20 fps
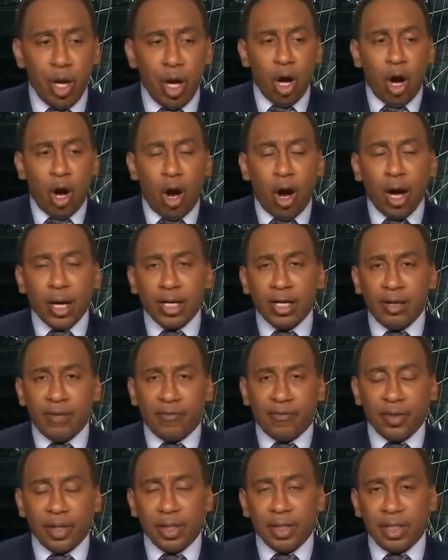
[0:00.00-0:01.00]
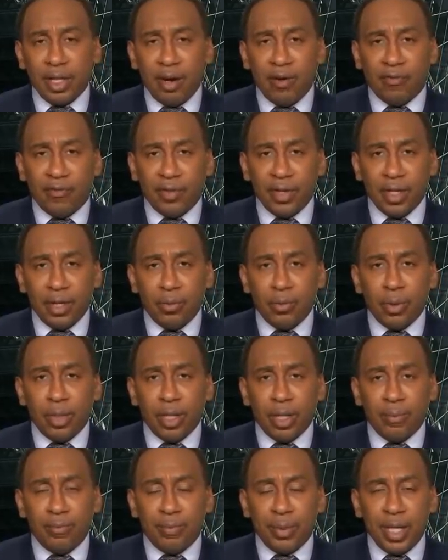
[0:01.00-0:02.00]
Harden and Philadelphia
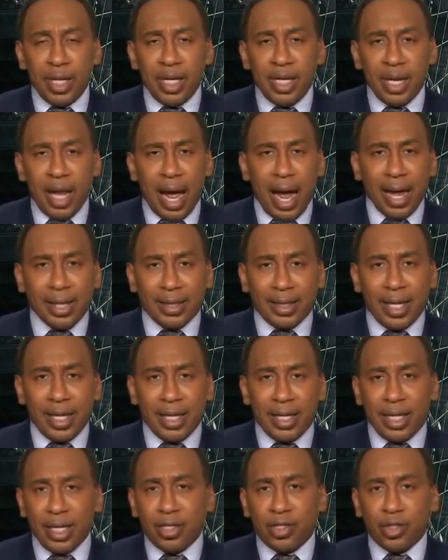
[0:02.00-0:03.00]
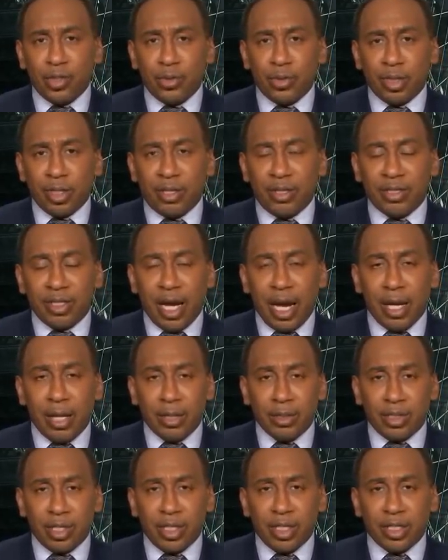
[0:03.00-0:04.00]
with Embiid, I think, gets you to the
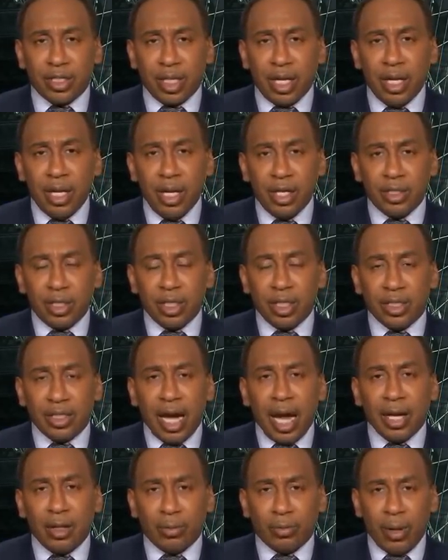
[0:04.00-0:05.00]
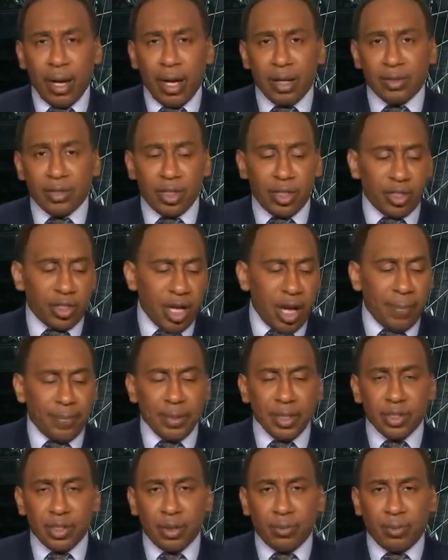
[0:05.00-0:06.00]
title round, to the
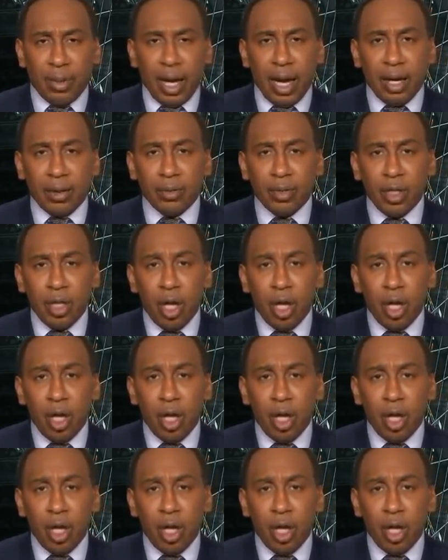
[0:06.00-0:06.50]
championship round.